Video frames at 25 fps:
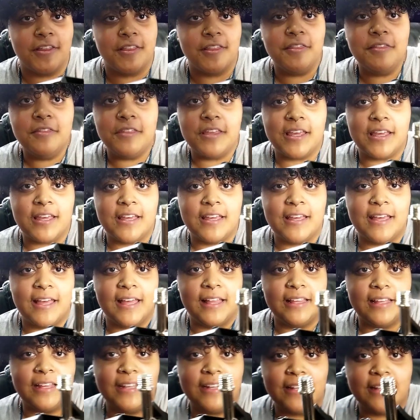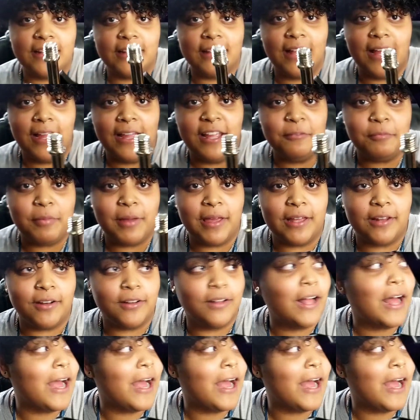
the LED light panel,